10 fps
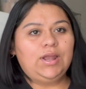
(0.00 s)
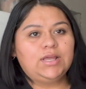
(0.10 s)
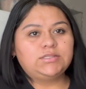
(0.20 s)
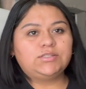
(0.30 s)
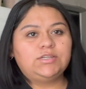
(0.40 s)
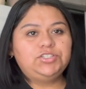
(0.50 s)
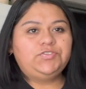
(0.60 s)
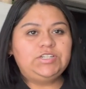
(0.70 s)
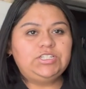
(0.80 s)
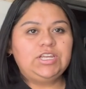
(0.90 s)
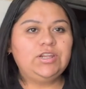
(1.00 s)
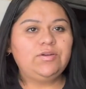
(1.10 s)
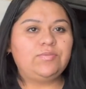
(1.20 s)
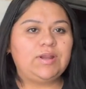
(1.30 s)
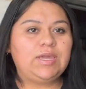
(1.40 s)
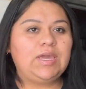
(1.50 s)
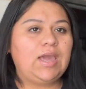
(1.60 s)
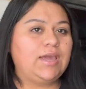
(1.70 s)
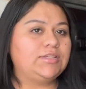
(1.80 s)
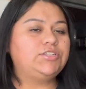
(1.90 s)
I just finished getting ready.
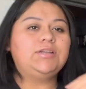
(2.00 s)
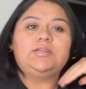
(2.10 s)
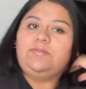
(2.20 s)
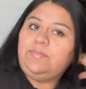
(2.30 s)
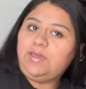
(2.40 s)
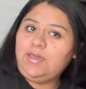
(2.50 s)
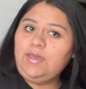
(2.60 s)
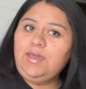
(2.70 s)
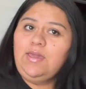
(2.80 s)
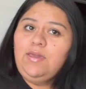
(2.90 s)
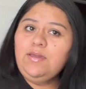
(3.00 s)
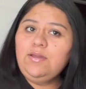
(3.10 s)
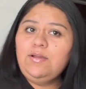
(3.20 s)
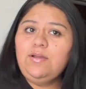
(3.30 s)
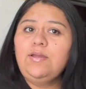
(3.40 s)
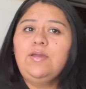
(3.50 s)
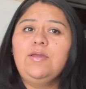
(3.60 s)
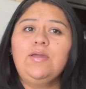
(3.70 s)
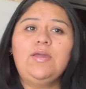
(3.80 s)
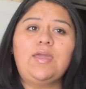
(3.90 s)
I straightened my hair.
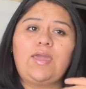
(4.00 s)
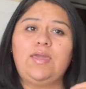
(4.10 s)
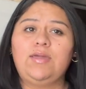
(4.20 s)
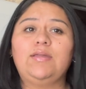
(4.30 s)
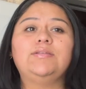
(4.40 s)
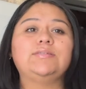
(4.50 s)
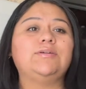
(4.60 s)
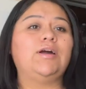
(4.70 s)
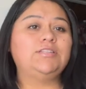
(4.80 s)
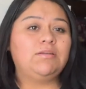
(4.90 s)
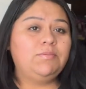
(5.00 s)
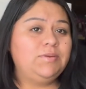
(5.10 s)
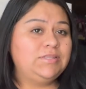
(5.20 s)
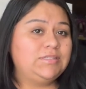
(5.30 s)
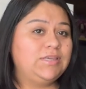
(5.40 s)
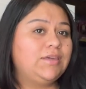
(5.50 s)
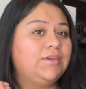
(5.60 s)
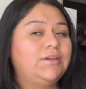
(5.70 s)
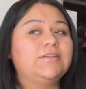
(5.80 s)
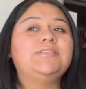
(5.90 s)
And on top of being sick,
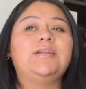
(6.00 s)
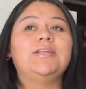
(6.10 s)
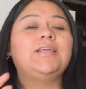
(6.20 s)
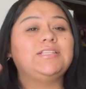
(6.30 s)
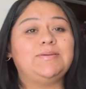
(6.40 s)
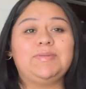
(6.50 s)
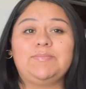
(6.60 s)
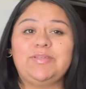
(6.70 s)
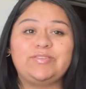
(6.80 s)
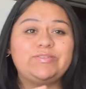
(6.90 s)
your girl started that time of the month.